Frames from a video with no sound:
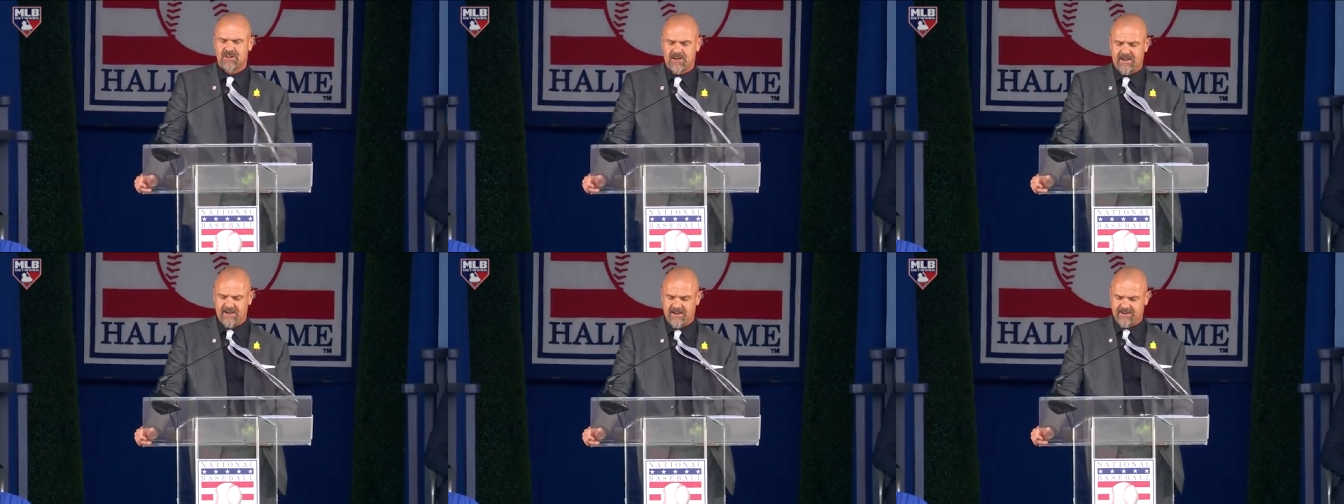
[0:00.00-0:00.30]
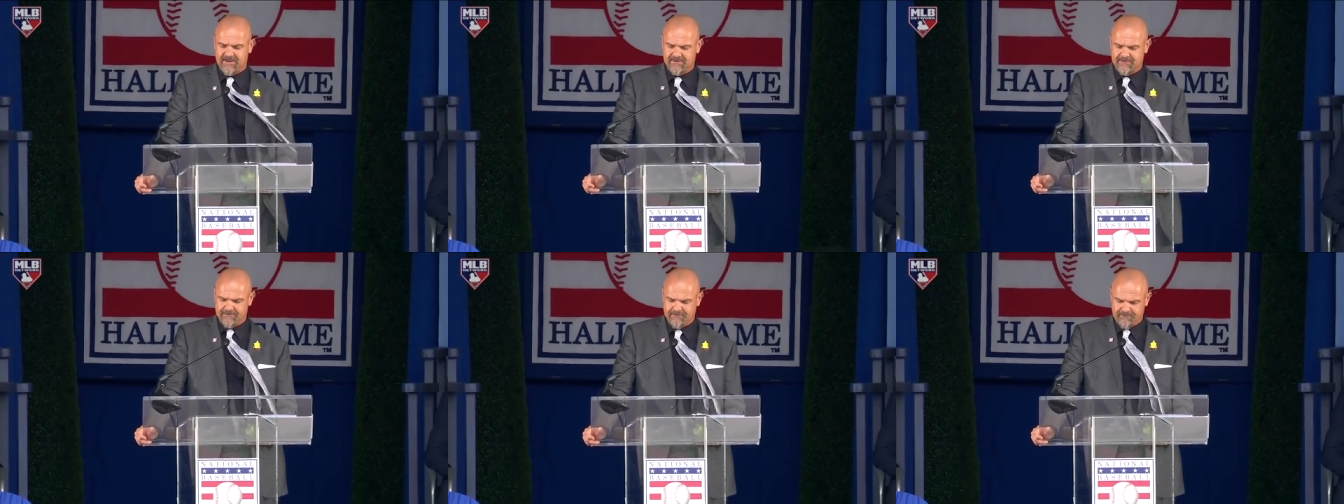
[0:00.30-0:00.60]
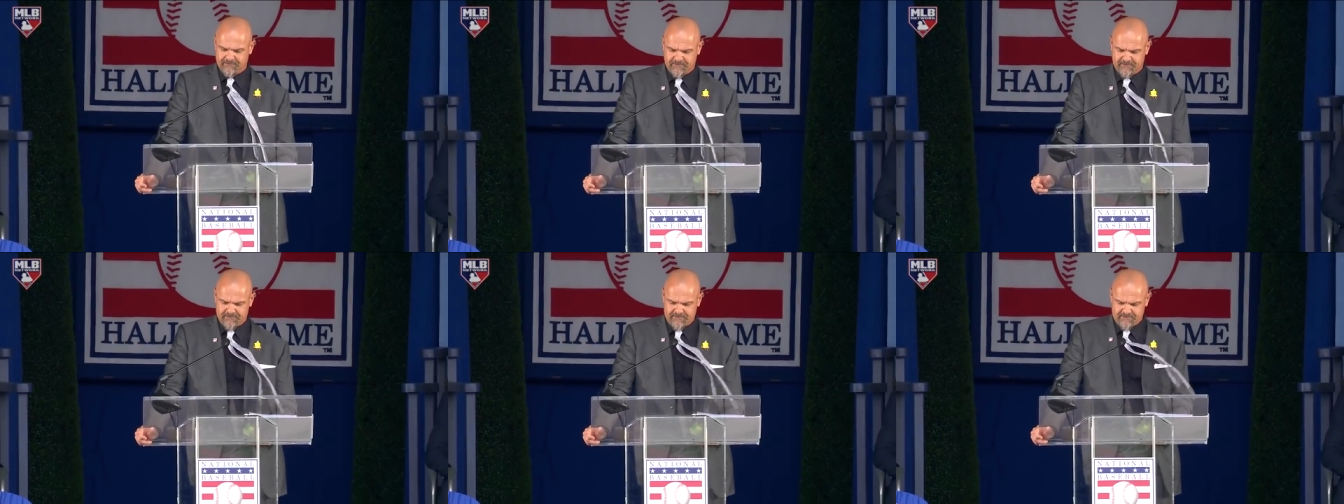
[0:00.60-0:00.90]
guy,
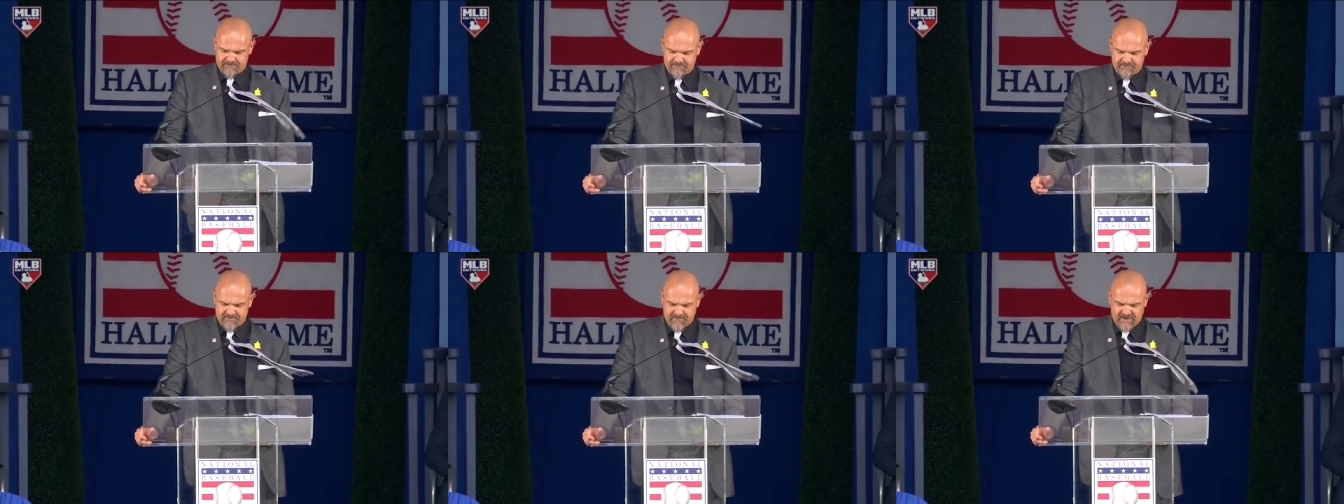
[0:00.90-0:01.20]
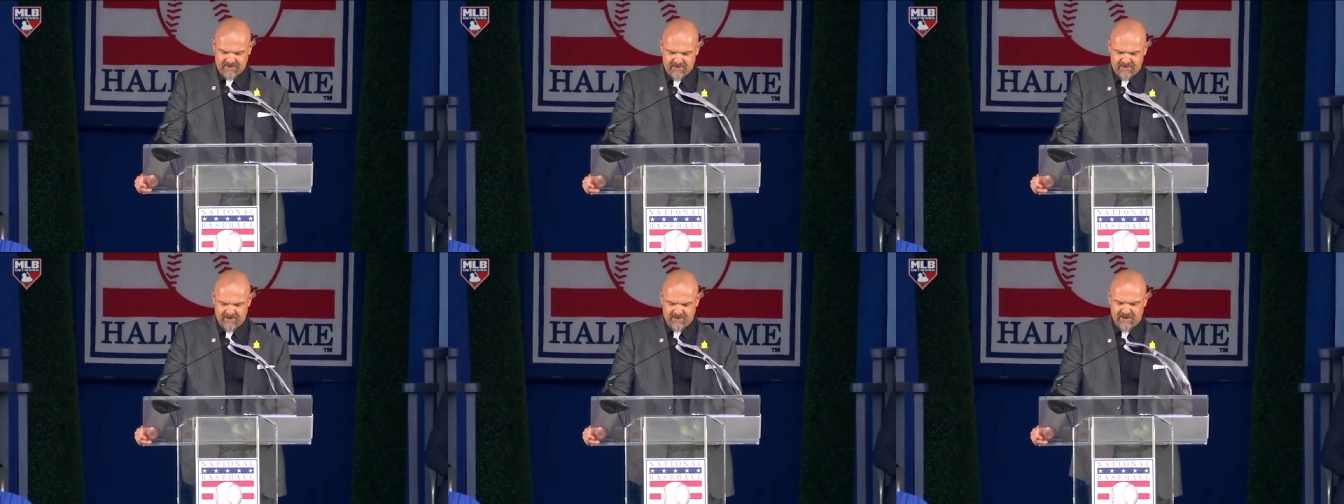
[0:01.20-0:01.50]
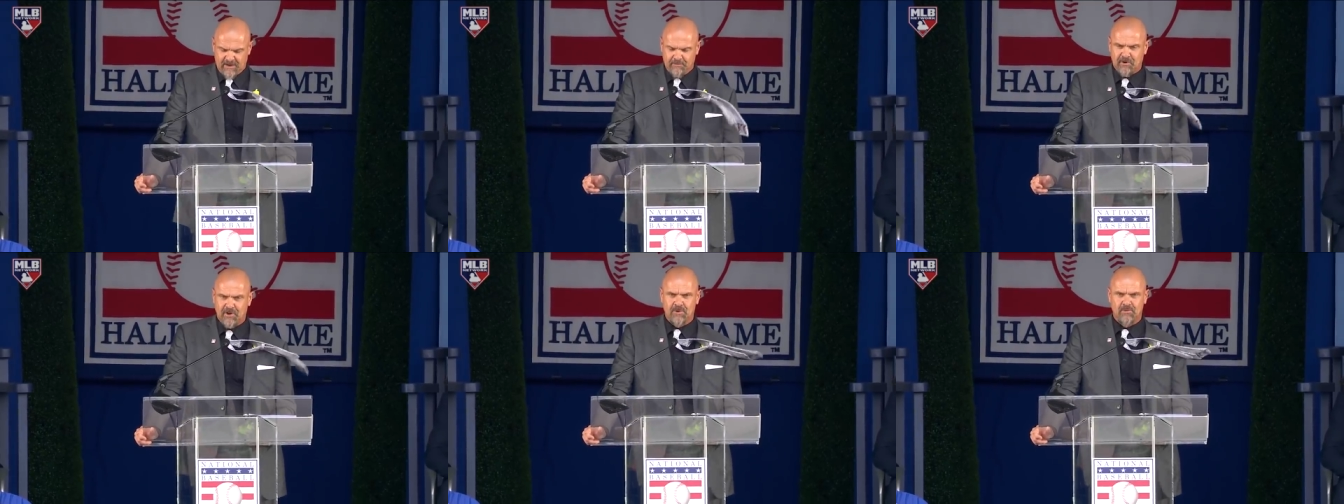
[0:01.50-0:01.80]

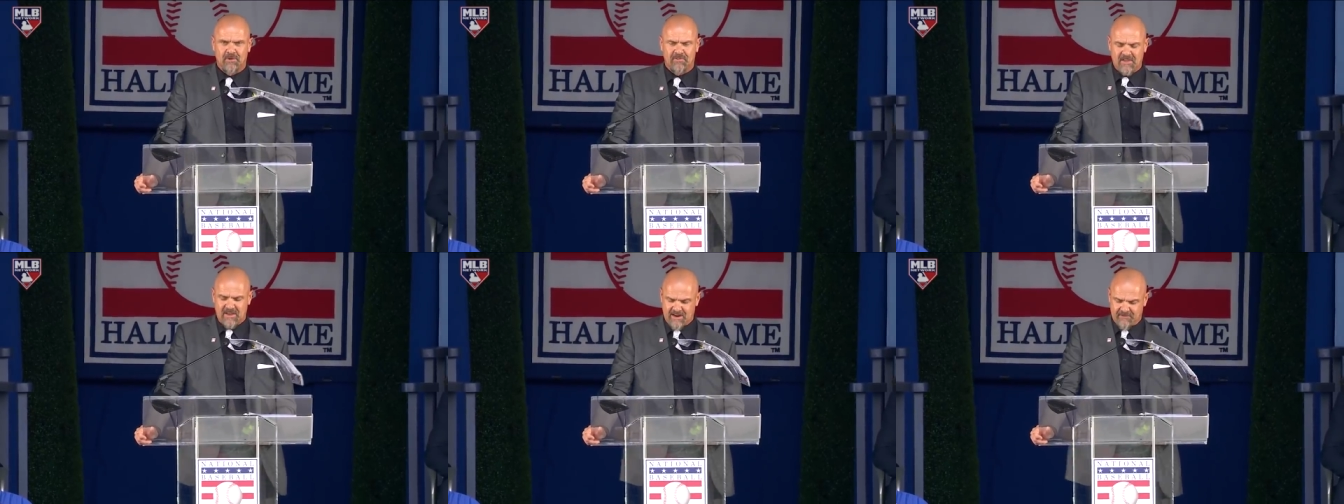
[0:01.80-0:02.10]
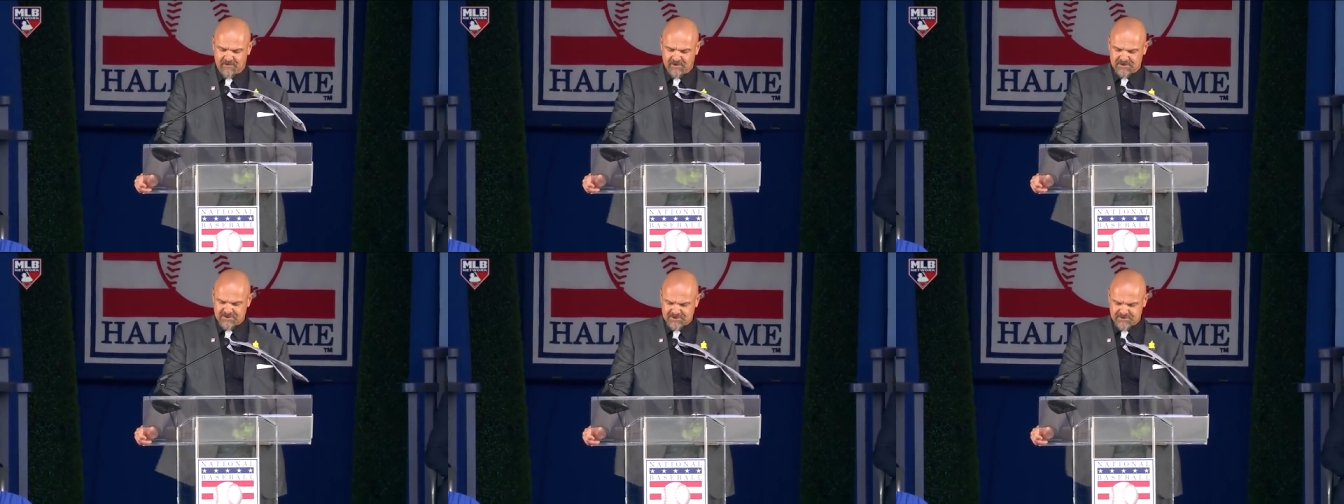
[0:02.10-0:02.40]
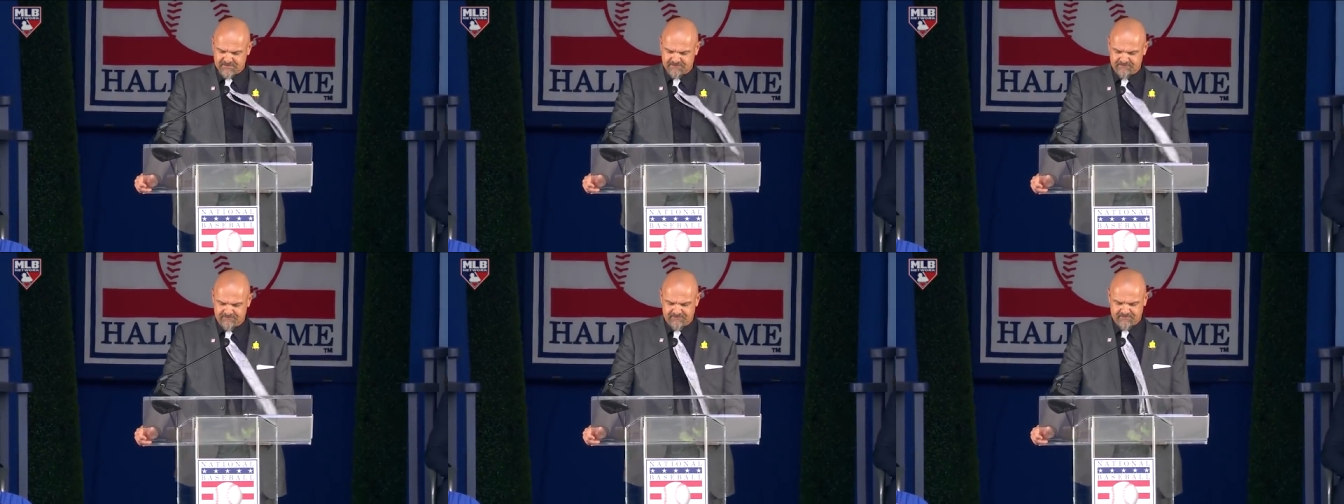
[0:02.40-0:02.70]
and I'm good with average.